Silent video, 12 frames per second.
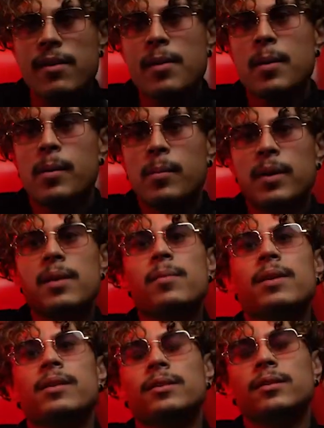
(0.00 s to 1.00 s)
So
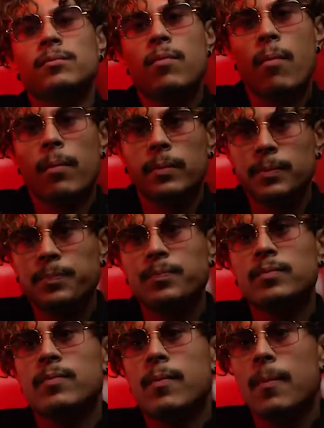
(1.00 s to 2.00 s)
who did the
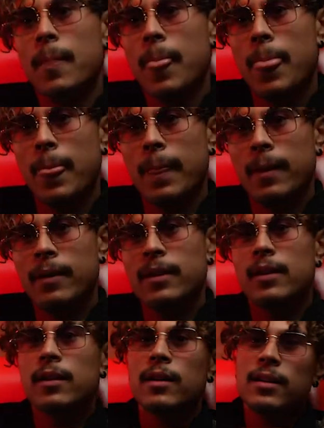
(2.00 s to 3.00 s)
cooking in
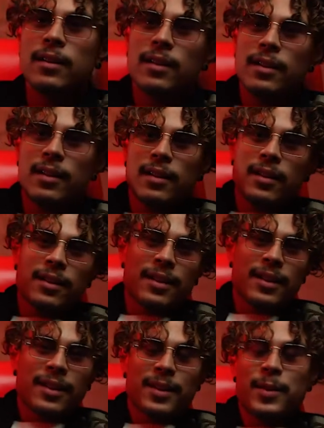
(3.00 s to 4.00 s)
the family?
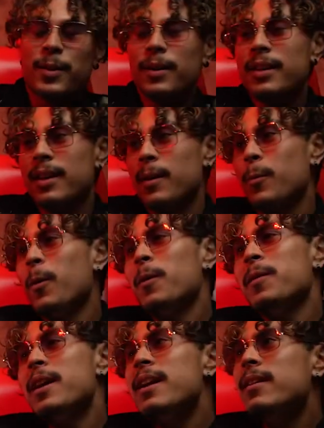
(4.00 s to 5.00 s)
Cooking. Well,
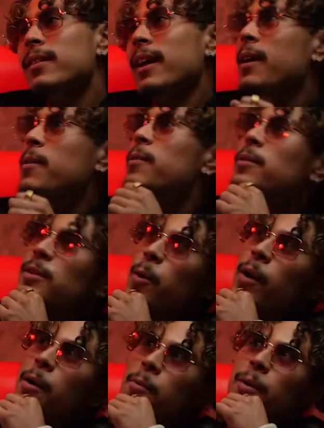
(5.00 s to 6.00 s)

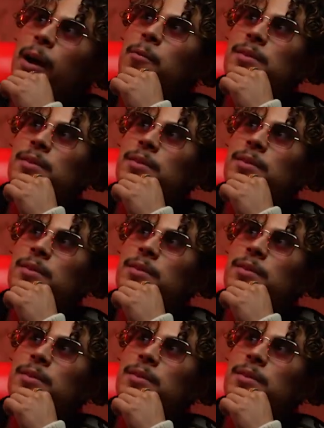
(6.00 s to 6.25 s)
so when I was